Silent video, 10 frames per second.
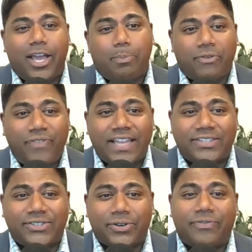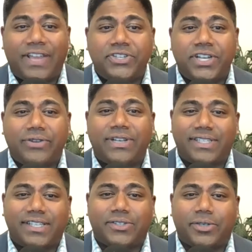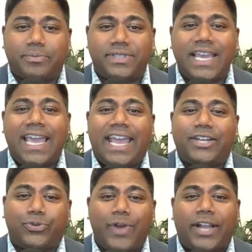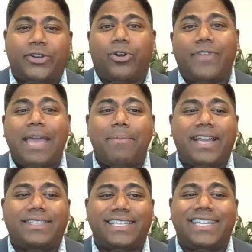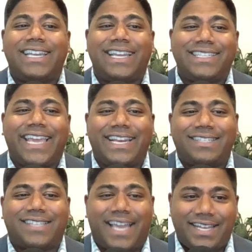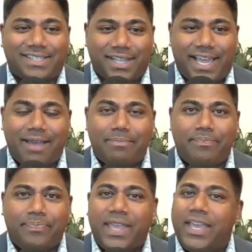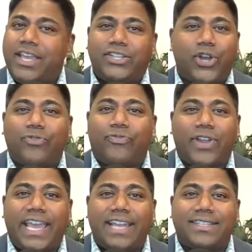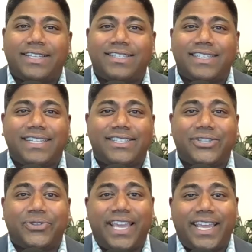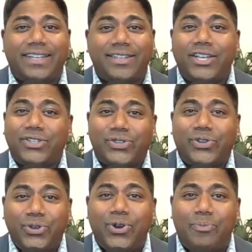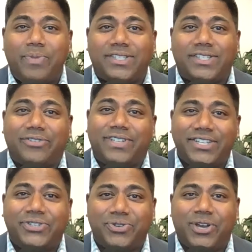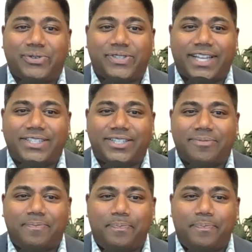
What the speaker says: a professor of engineering systems and director of MIT Data Science Lab. Don't forget to listen until the end so you don't miss our Did You Know section.